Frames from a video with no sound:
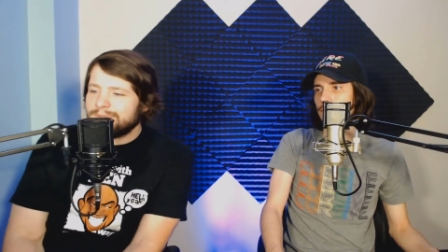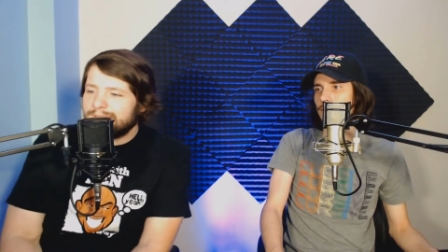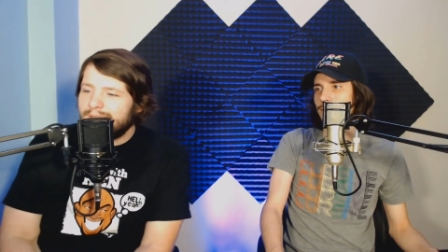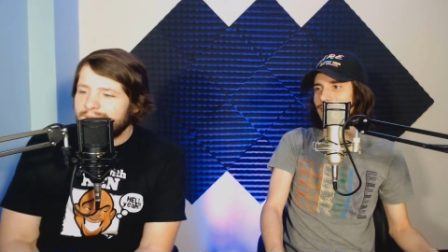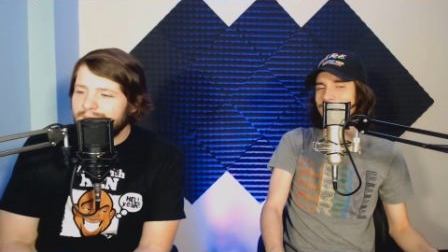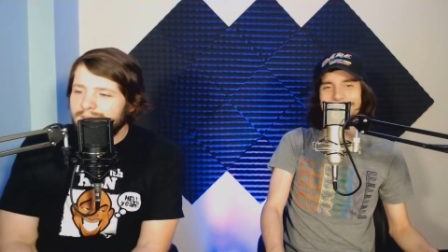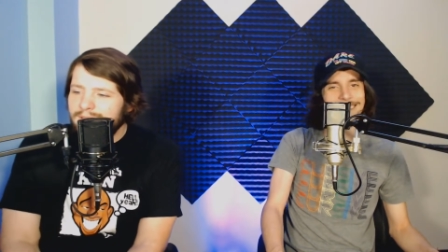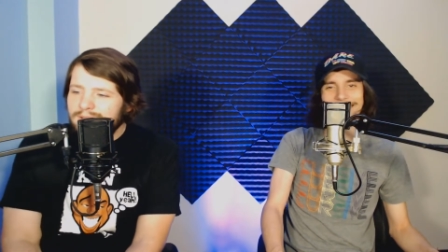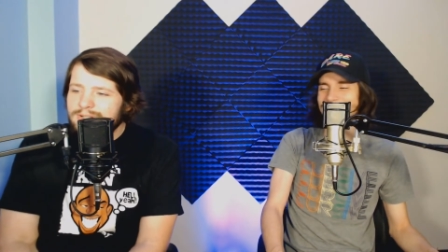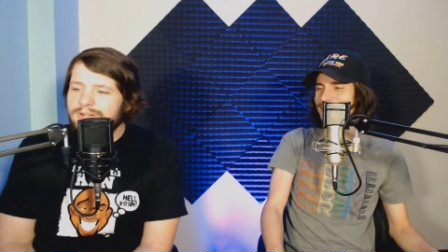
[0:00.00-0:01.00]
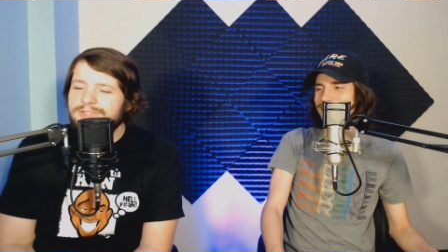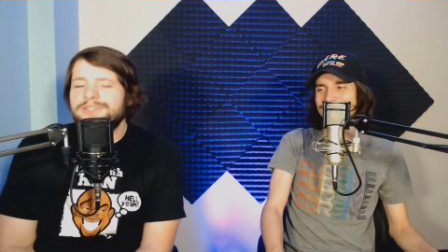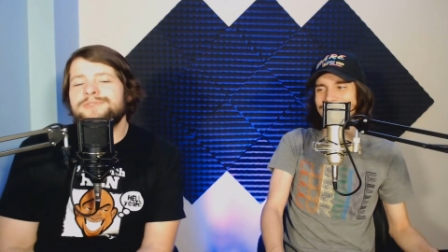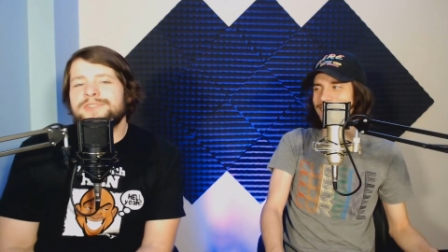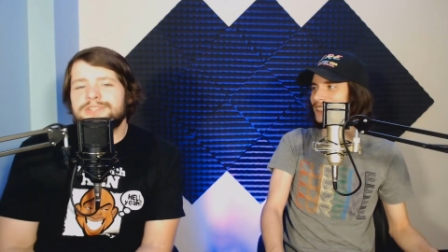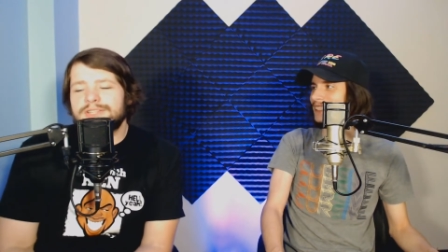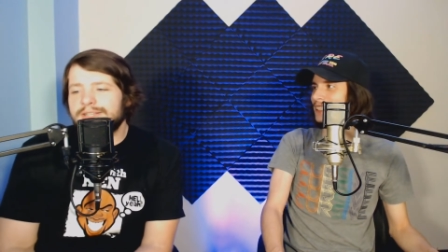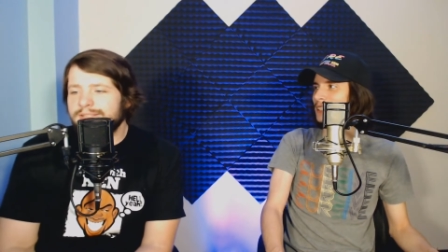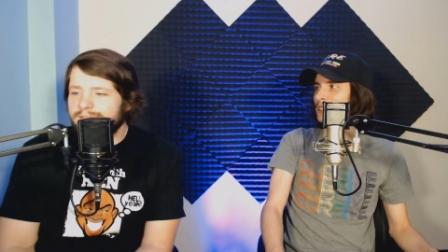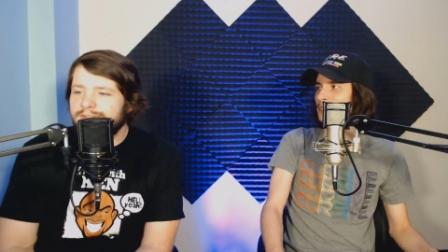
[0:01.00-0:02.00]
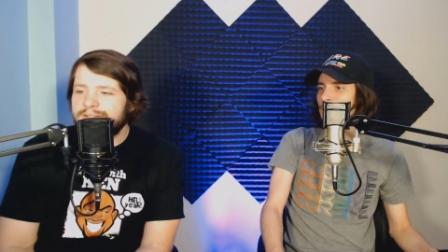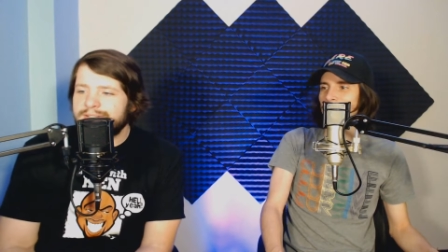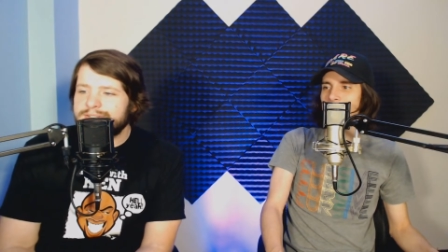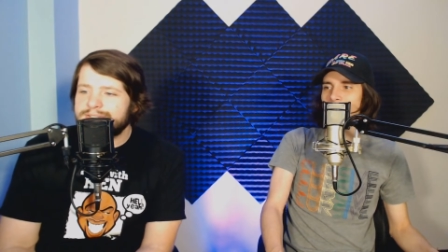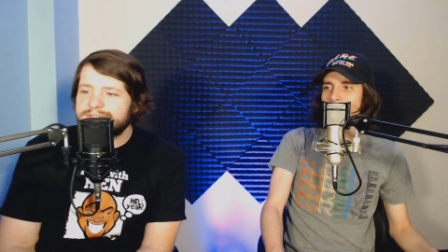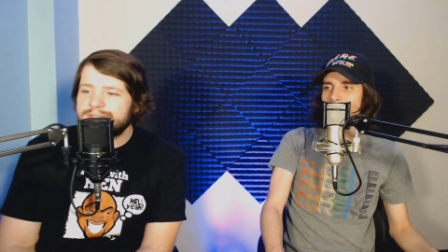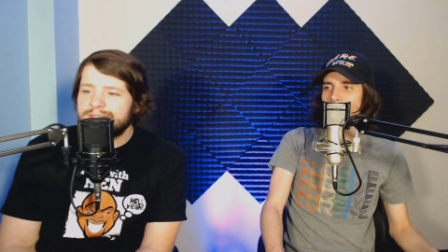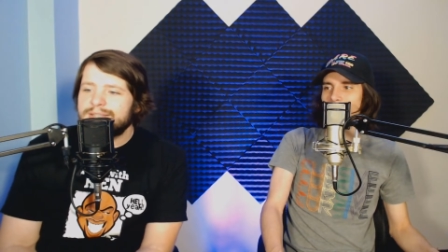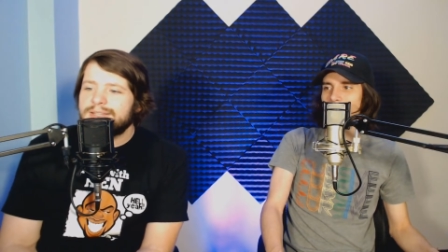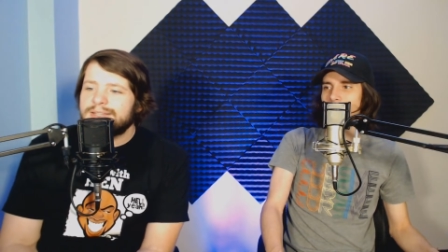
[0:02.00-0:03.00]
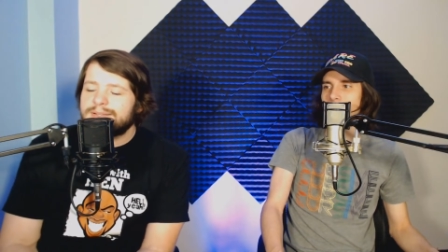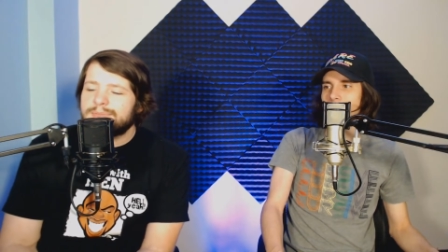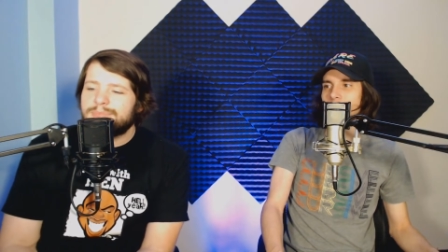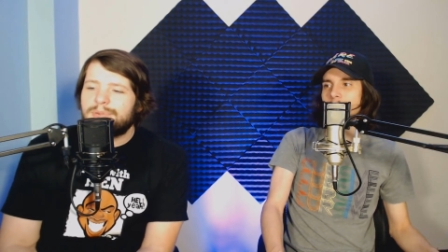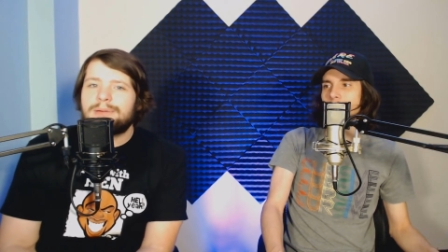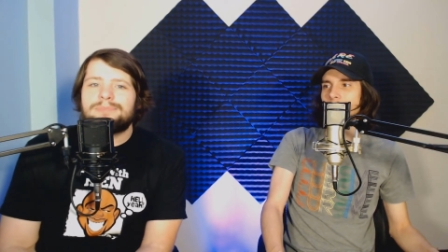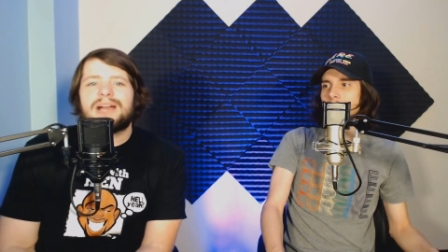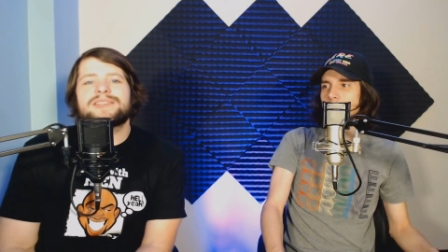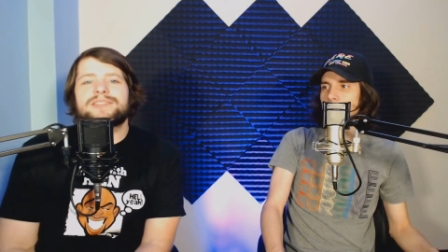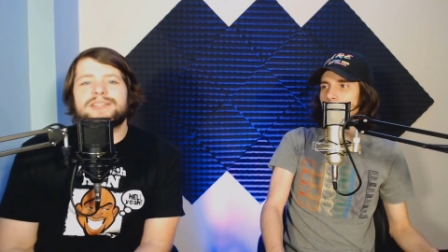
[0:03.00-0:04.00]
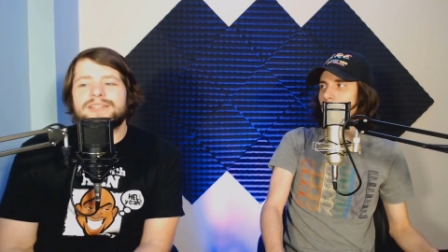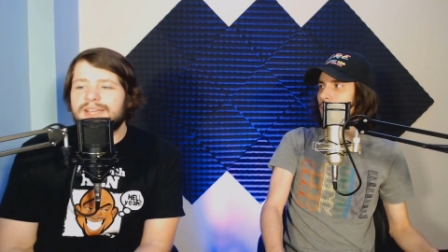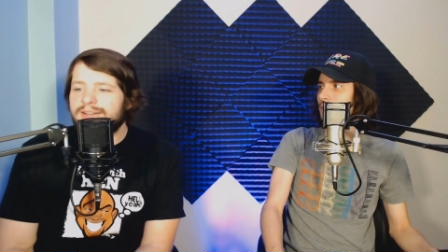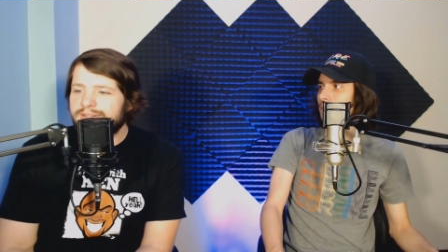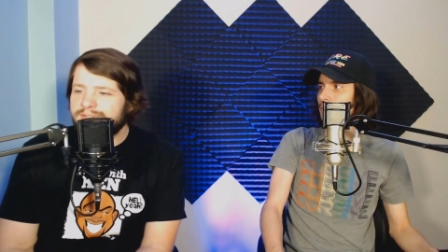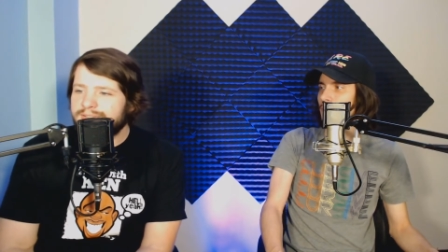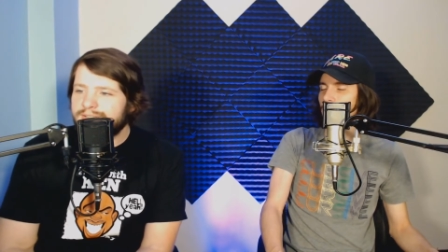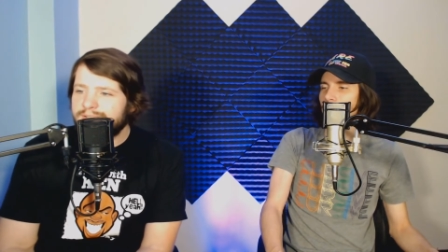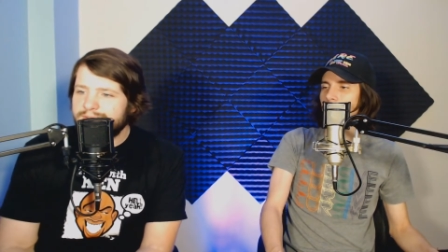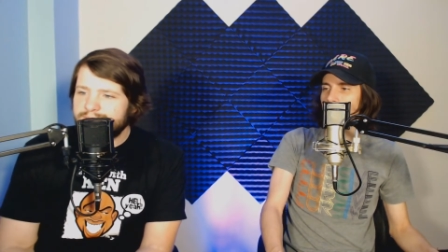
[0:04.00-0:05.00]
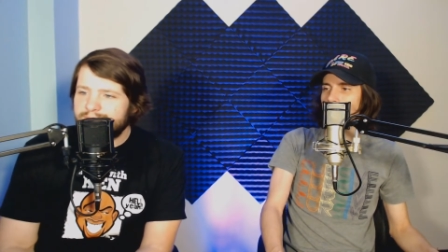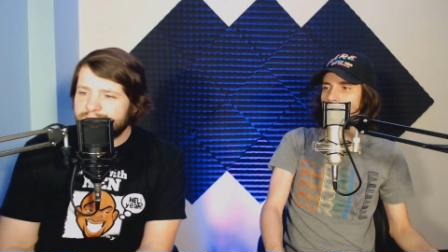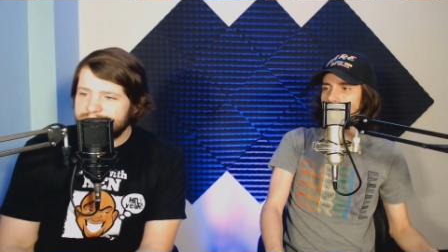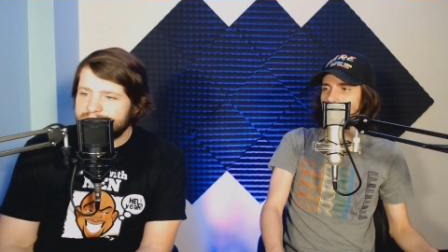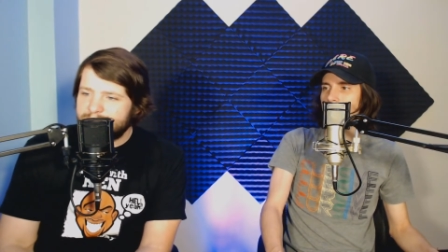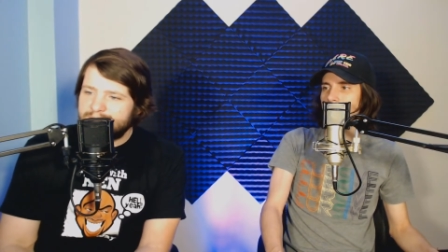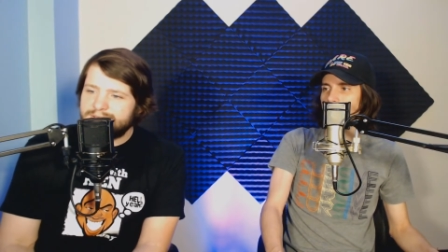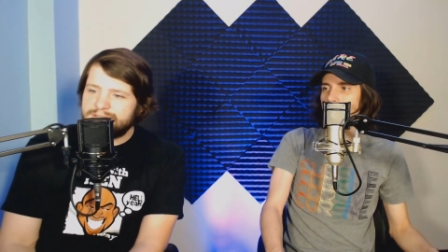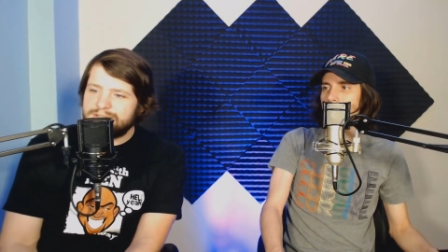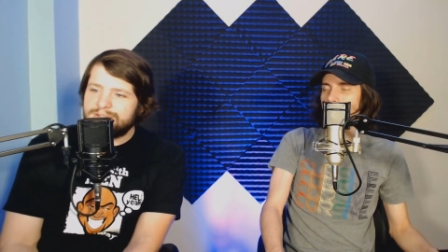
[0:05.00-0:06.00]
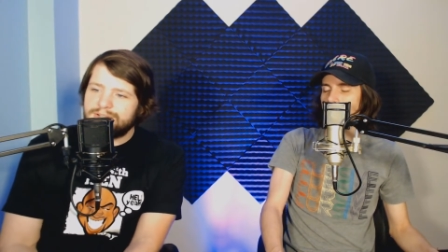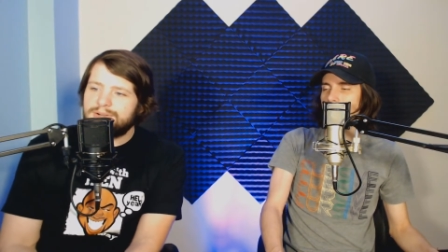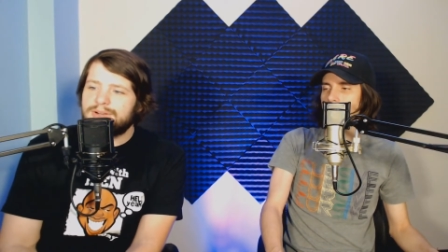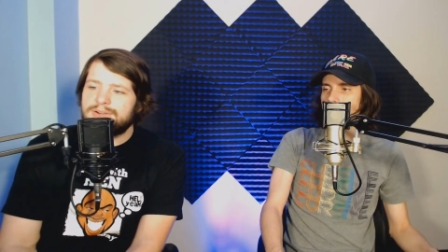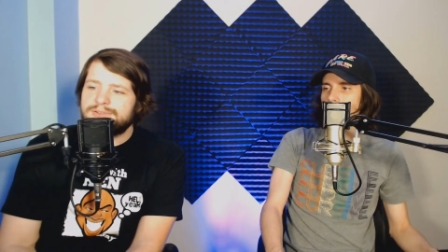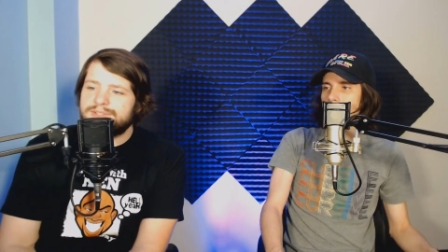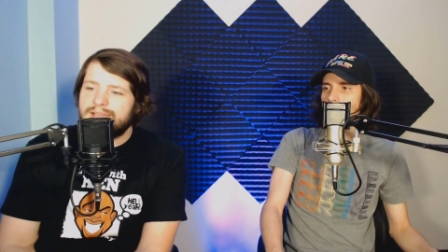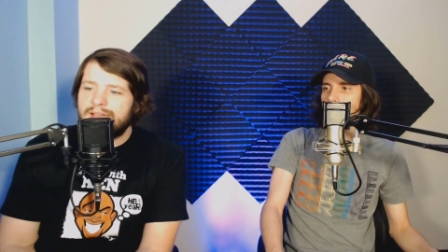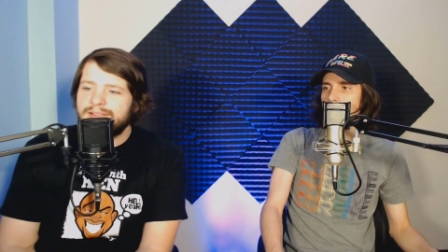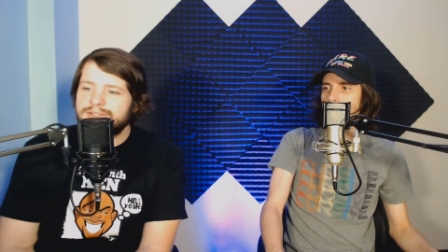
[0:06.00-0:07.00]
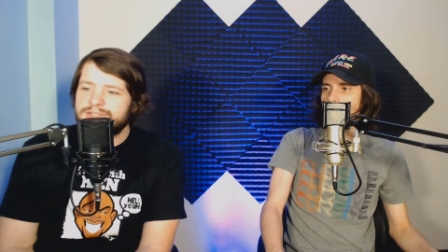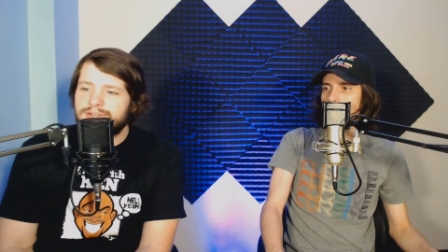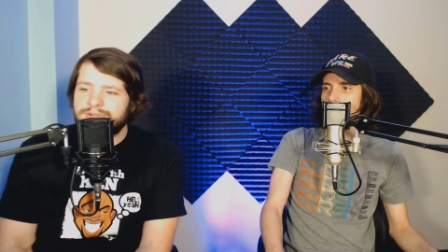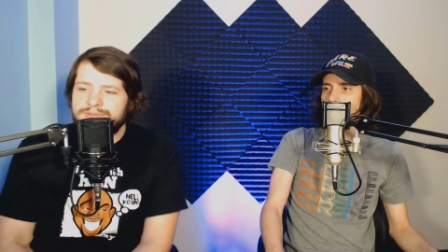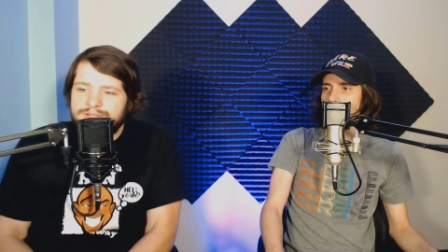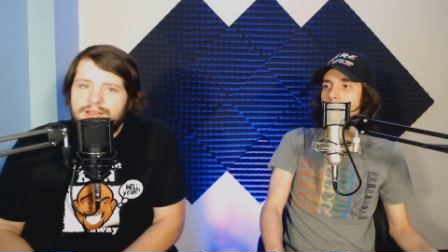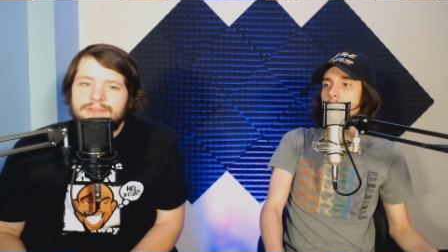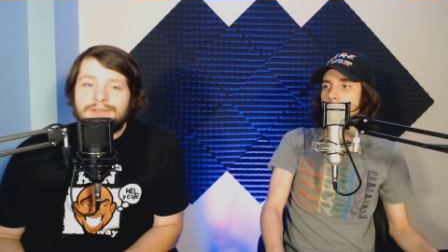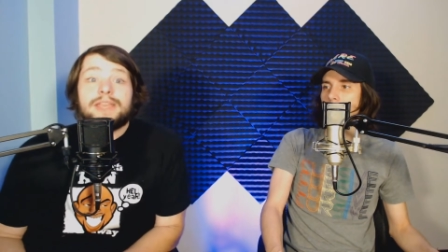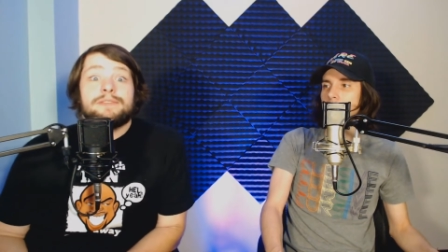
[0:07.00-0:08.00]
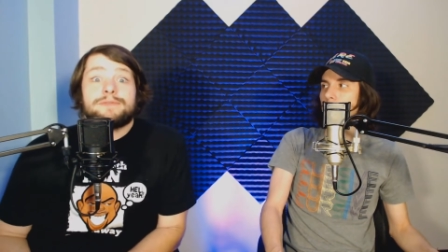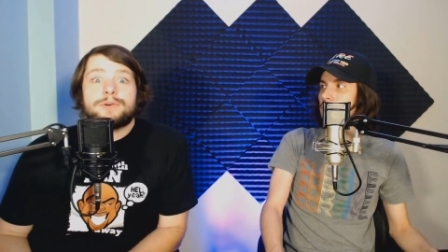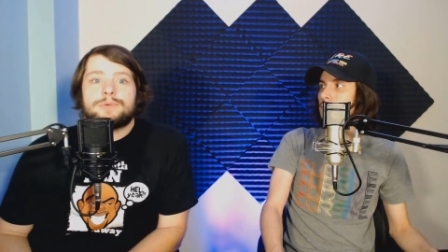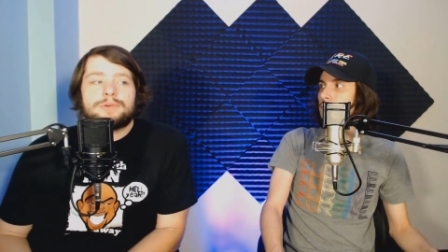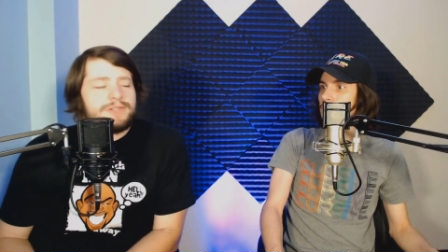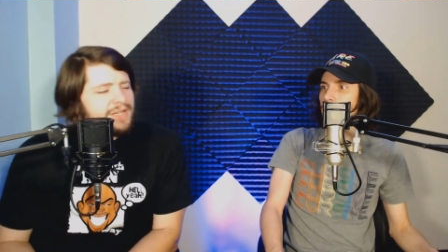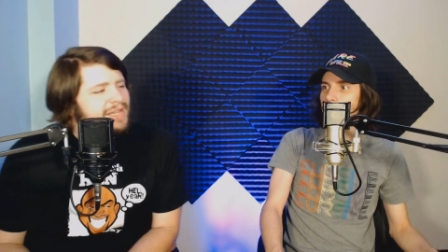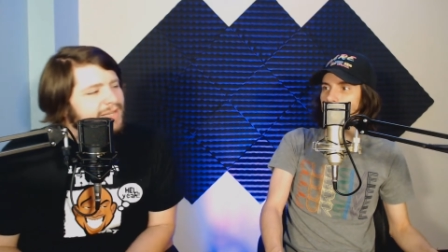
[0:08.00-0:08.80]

Like, cartoonishly hilarious, bombastic character and a conspiracy show host, Alex Jones of InfoWars.